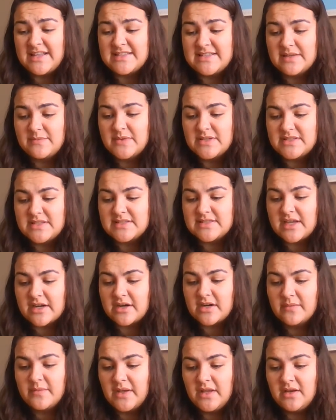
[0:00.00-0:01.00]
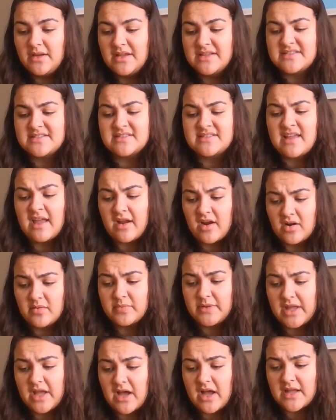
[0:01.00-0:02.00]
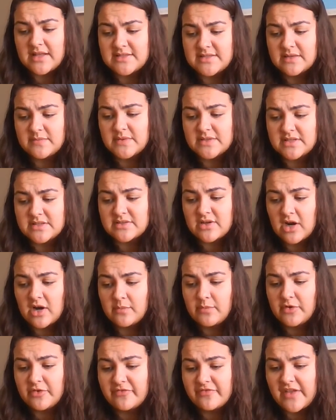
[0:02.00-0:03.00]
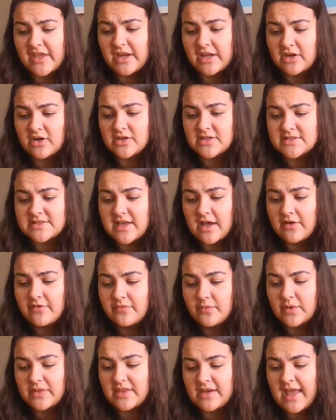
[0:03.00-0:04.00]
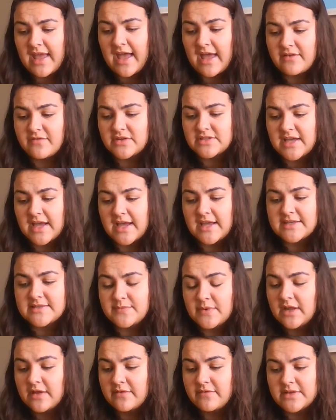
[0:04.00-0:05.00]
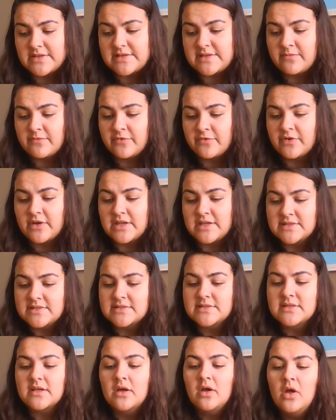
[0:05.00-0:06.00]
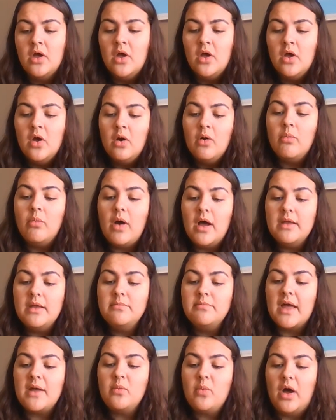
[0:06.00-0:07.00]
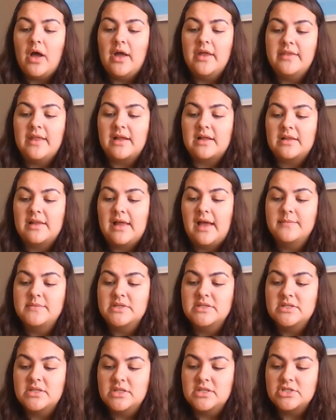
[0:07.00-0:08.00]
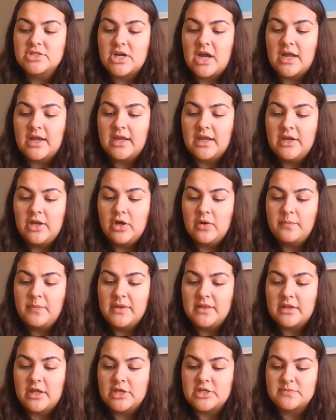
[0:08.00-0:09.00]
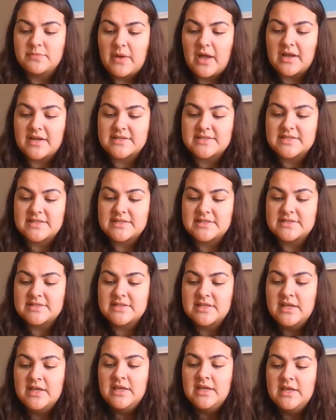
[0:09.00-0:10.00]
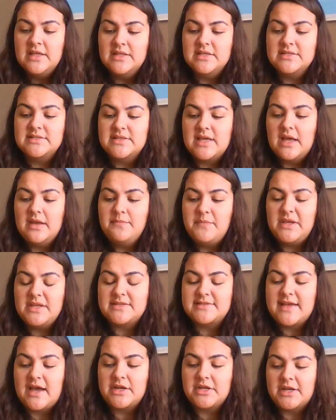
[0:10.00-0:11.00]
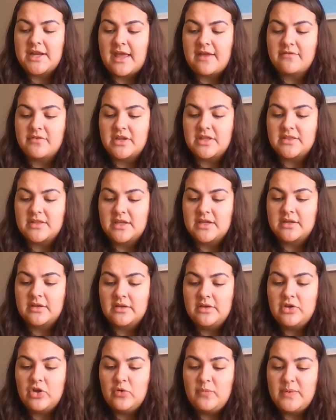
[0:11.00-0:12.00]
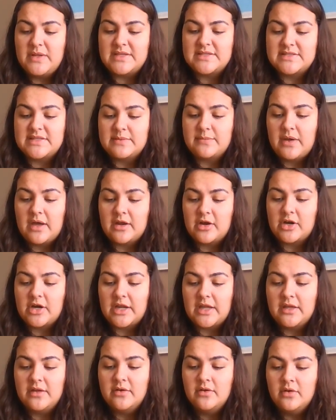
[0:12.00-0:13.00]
said Mrs. Zuckerman. "It's terribly hot," said Mrs. Arble, fanning herself with an advertisement of a deep freeze. One by one, they climbed into the truck and opened lunch boxes. The sun beat down on everything. Nobody seemed hungry.